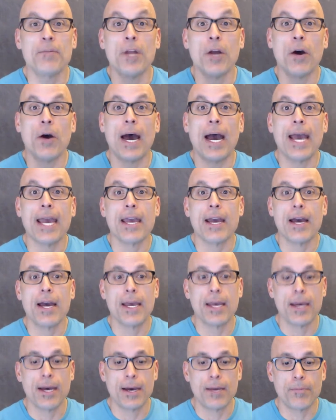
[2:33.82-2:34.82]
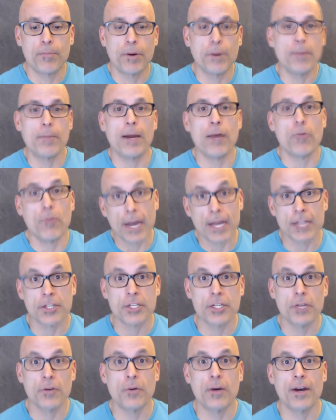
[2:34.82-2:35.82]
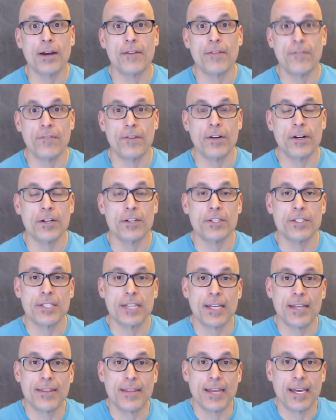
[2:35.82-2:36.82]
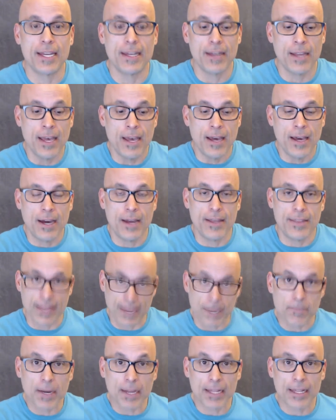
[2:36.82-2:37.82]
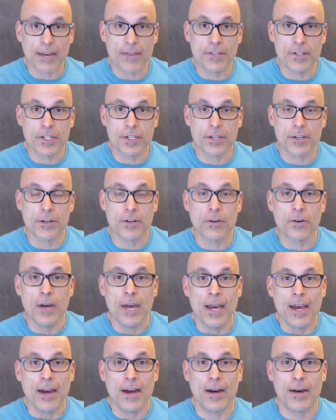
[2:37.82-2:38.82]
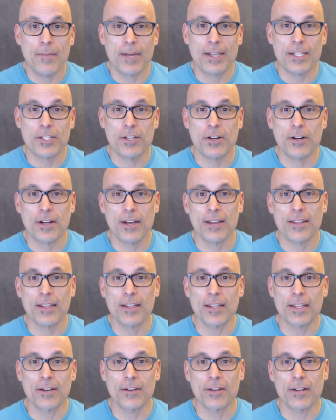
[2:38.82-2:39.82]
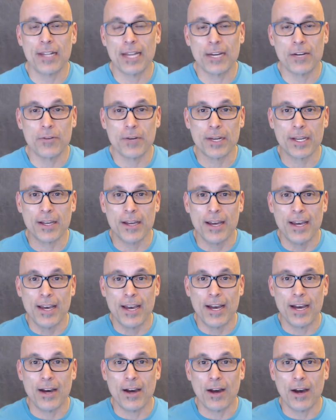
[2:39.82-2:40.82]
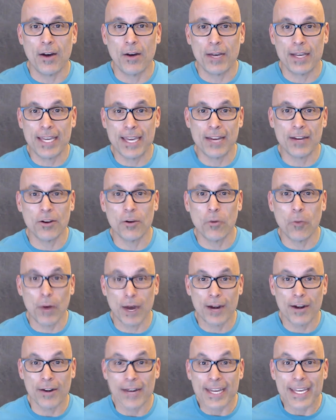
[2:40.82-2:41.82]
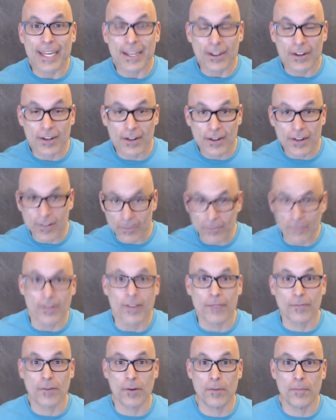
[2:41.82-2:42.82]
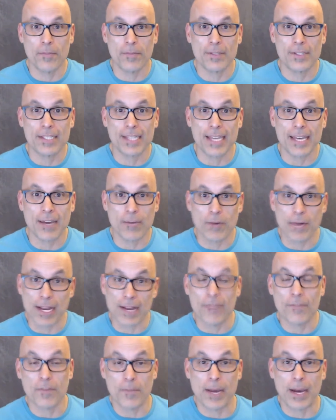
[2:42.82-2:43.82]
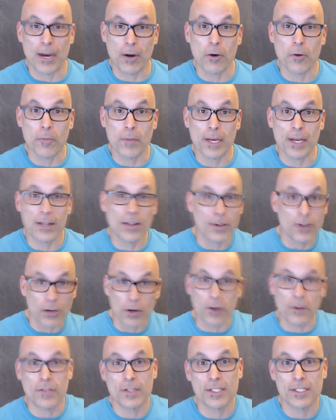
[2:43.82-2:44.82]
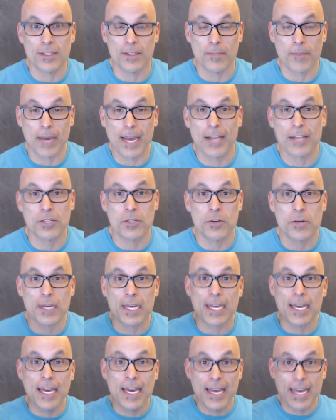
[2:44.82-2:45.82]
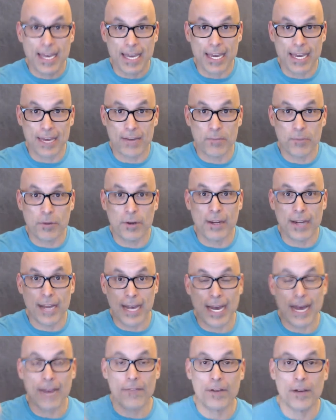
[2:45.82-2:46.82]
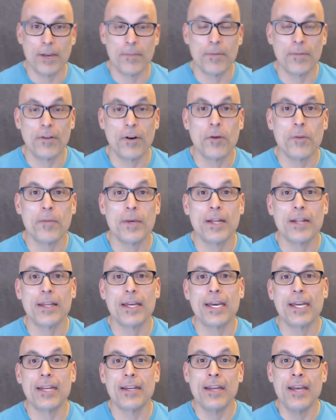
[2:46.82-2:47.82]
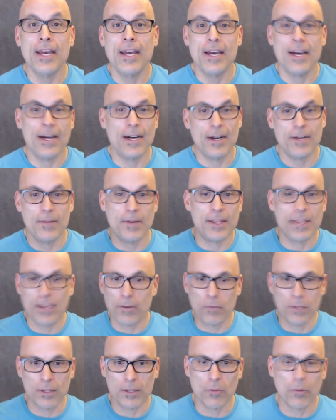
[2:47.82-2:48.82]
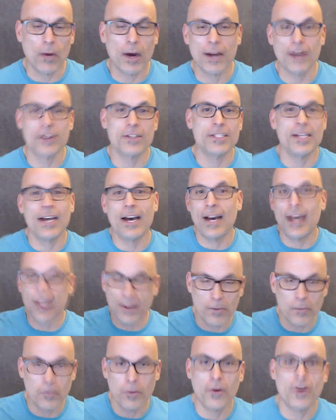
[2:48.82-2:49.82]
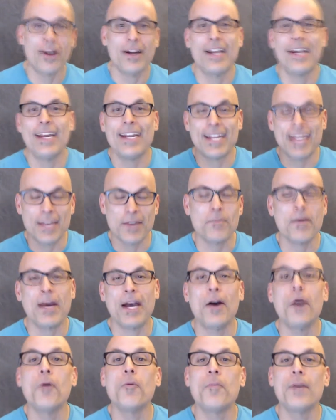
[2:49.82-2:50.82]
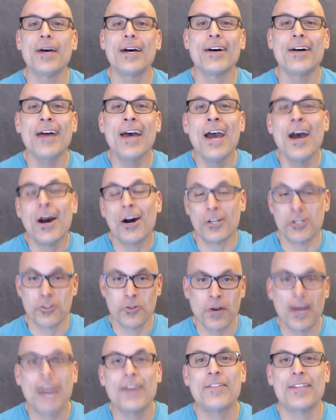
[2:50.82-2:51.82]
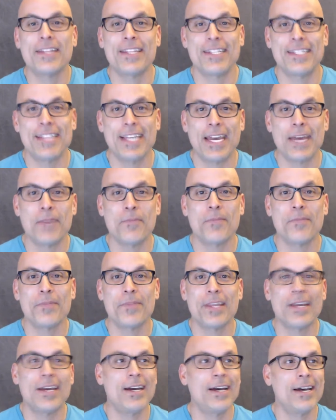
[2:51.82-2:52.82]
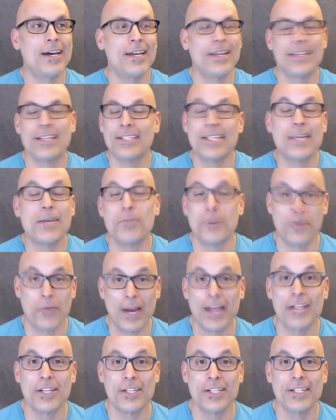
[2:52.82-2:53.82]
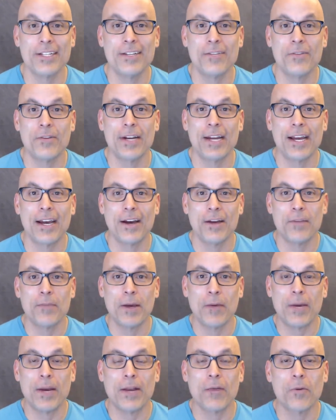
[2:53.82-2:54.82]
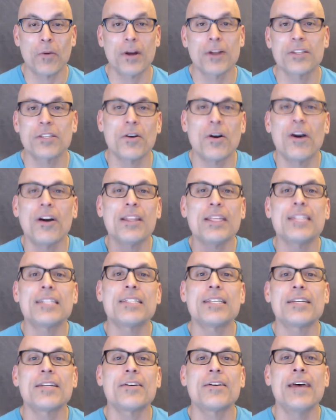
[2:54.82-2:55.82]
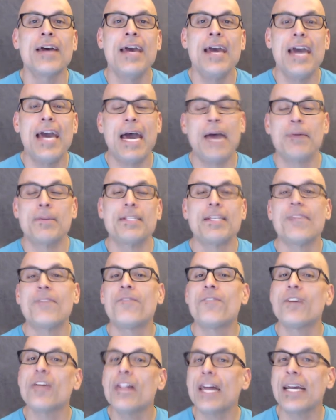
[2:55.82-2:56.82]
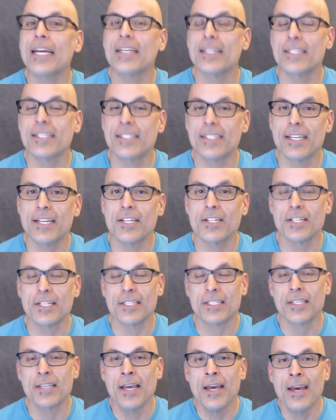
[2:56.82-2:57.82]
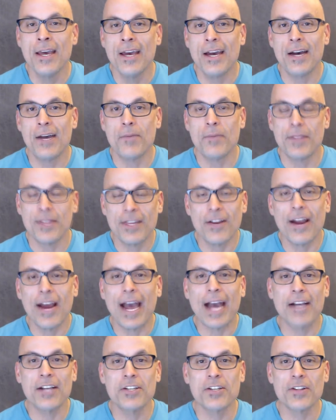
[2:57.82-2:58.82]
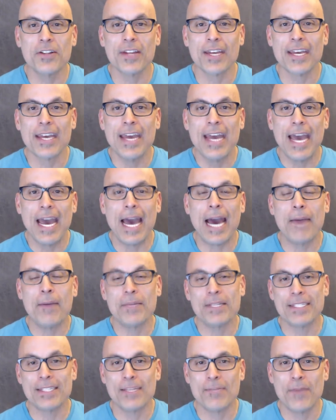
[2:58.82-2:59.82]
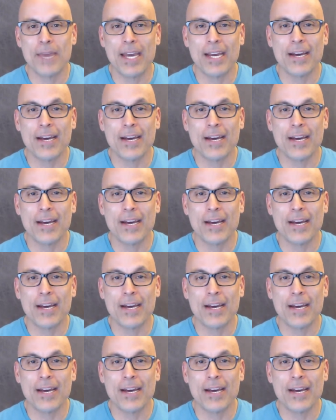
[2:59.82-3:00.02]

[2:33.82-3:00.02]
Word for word: Um, no, I, I uh, put my right shoe on first, and then uh, then my left shoe. Um, I turn on the little electric uh, kettle water heater for to get ready for my oatmeal. I'll go over to the pantry and put a half cup of oatmeal in, um, and then when the water is hot, I'll pour it in, eat my oatmeal. I'll drive to the same uh, the same direction when I, on my way to work. So all these little habits, they feel like decisions, um, but they're actually habits that